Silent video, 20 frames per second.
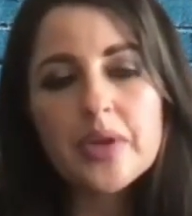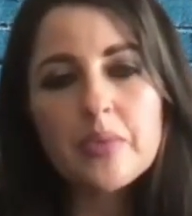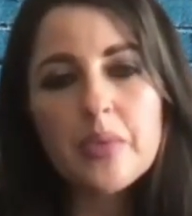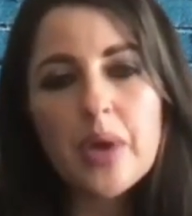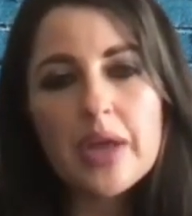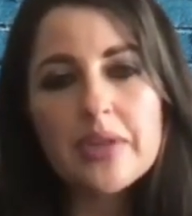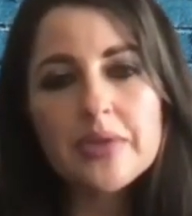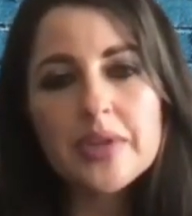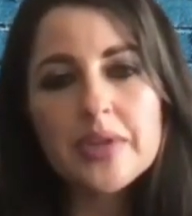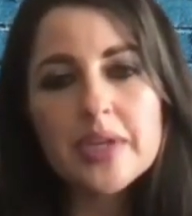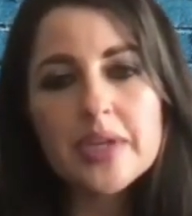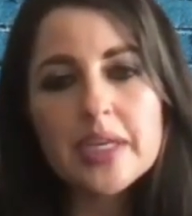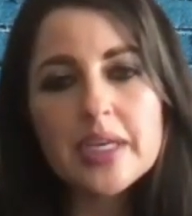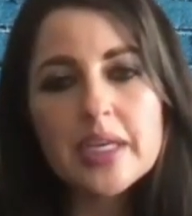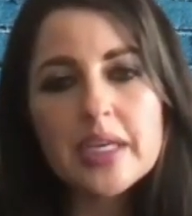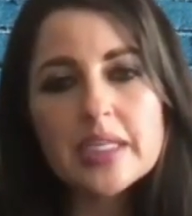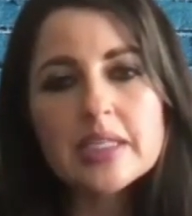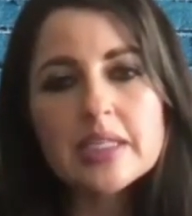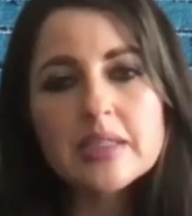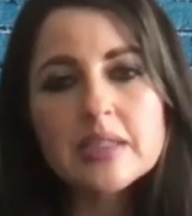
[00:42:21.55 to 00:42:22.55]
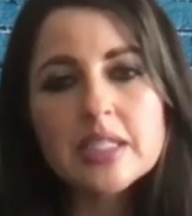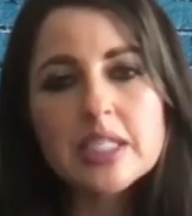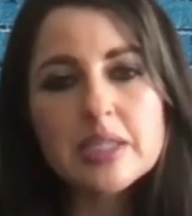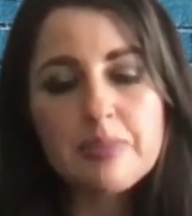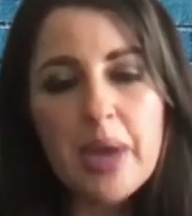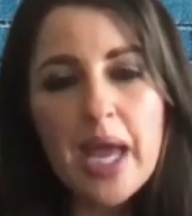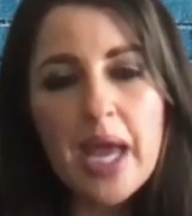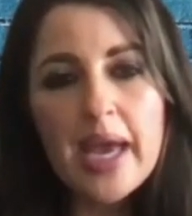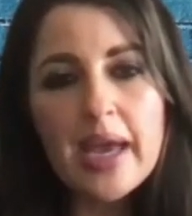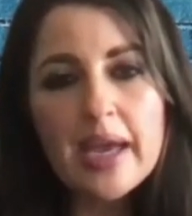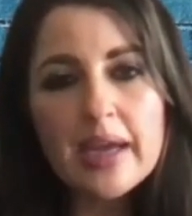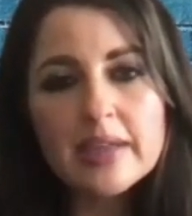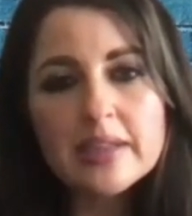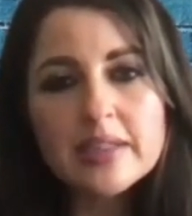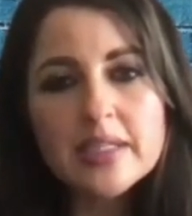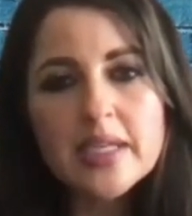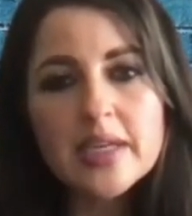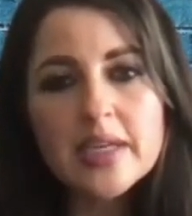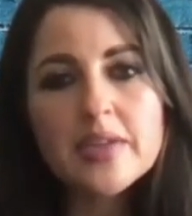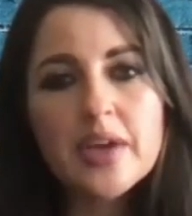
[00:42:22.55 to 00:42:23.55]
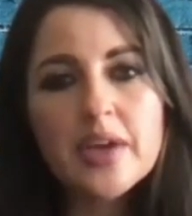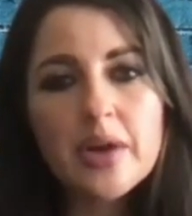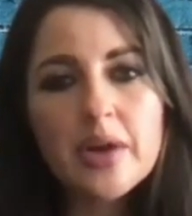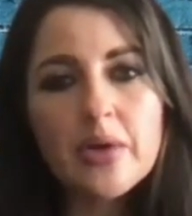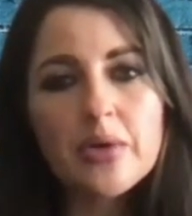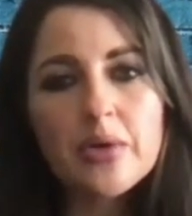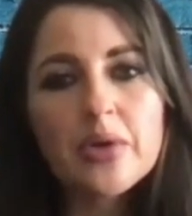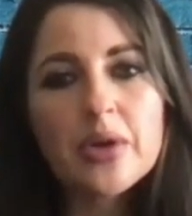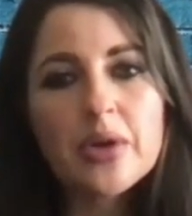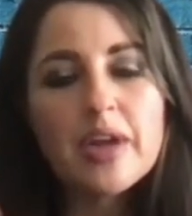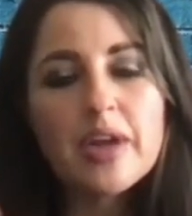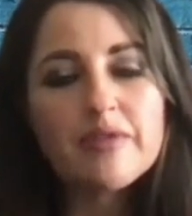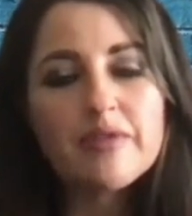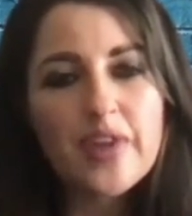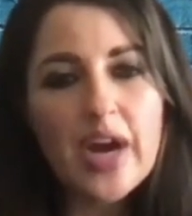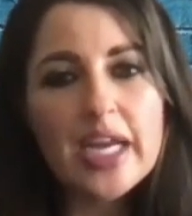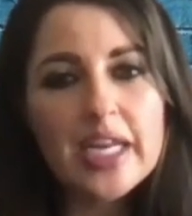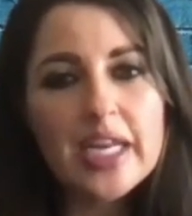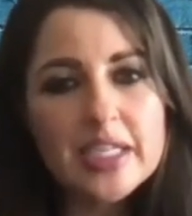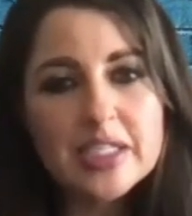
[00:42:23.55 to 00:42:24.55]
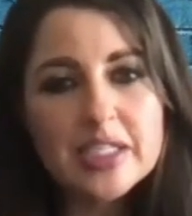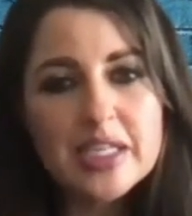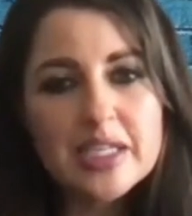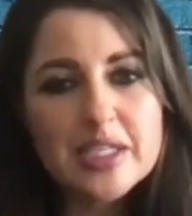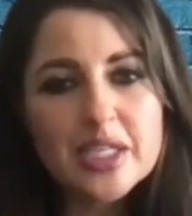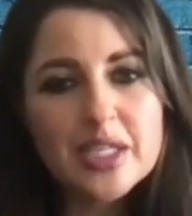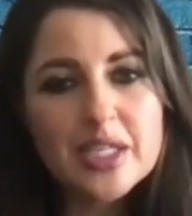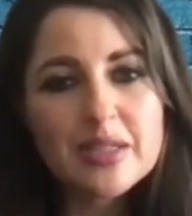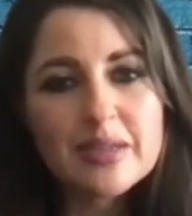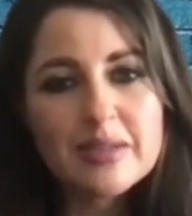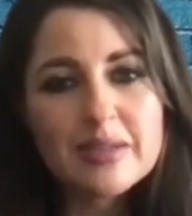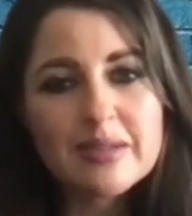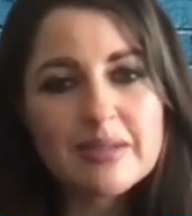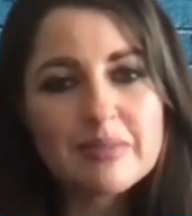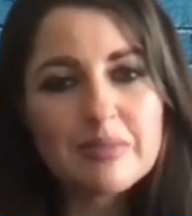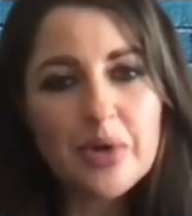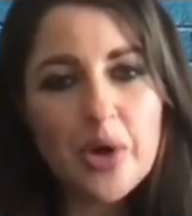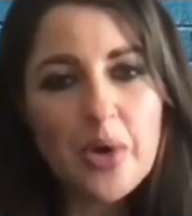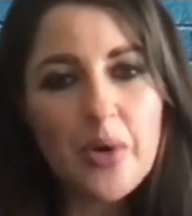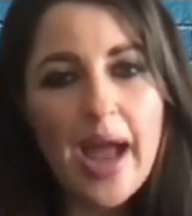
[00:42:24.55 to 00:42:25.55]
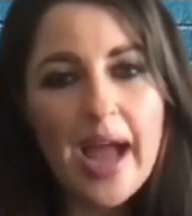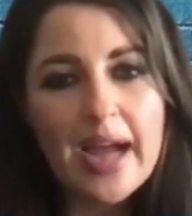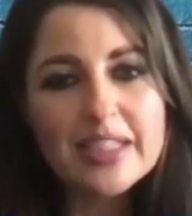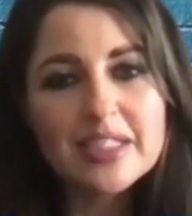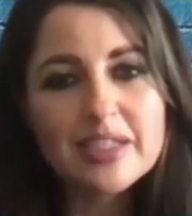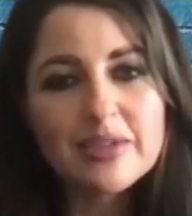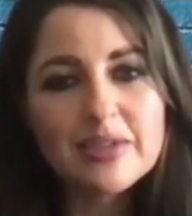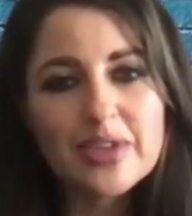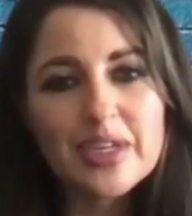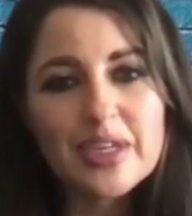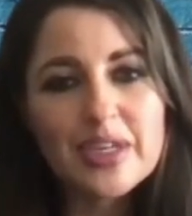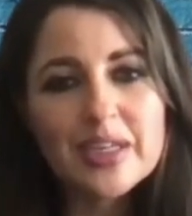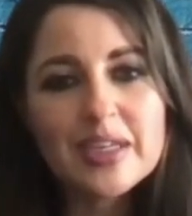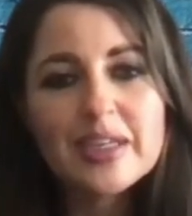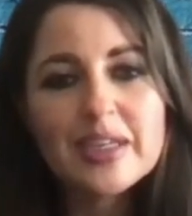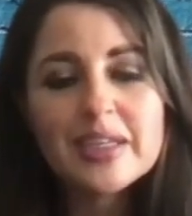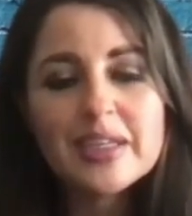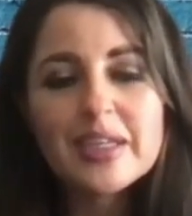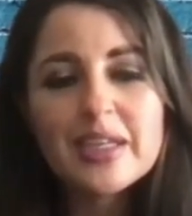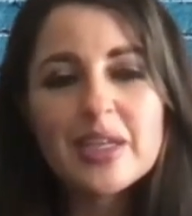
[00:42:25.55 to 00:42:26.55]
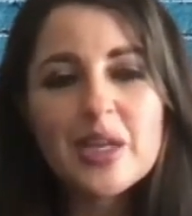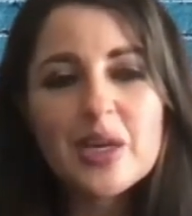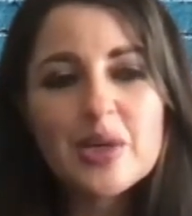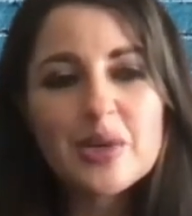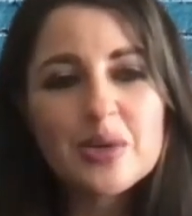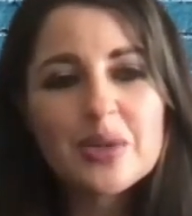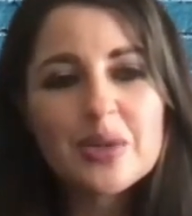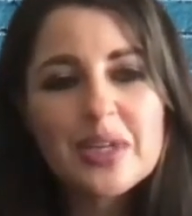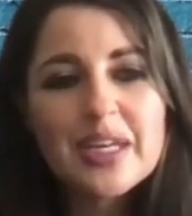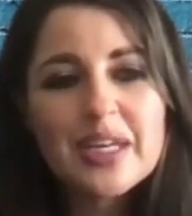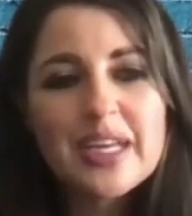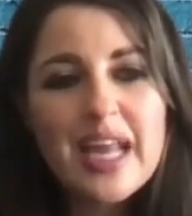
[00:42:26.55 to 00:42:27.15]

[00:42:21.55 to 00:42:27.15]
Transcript: rather than getting spanked, they're invited to proactively, you know,